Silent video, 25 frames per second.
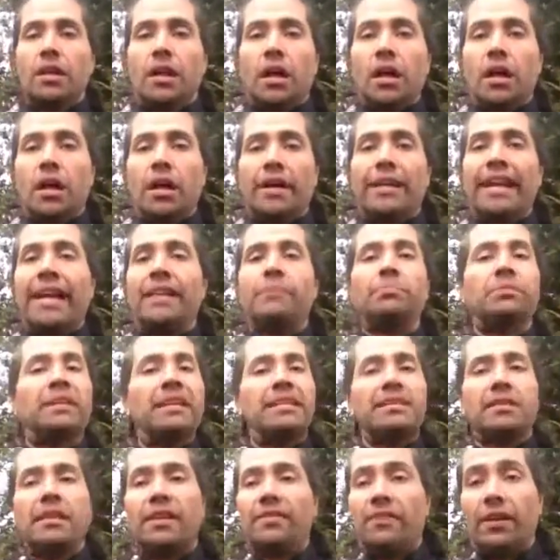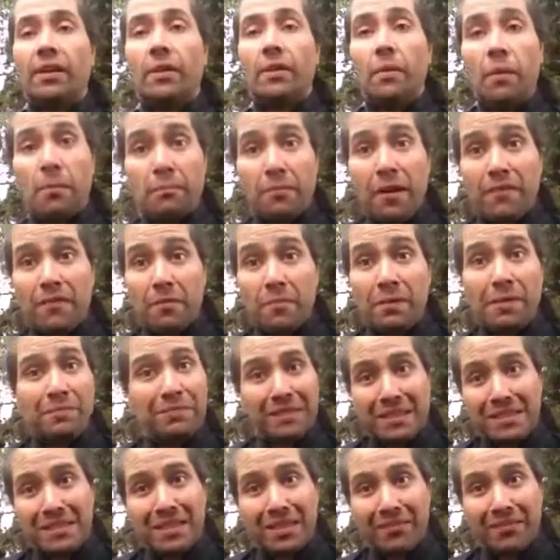Again, preferably
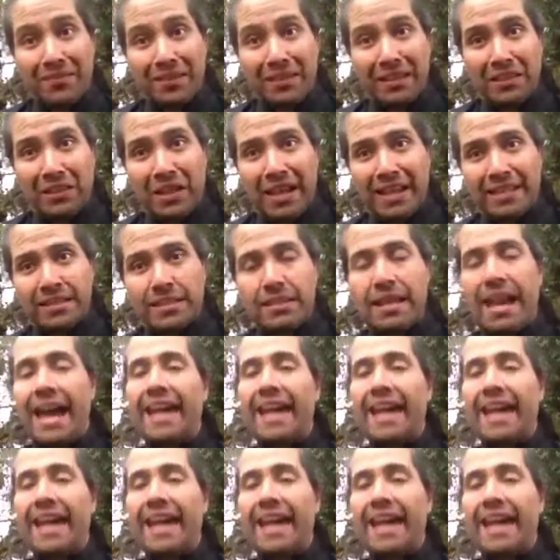please leave any likes.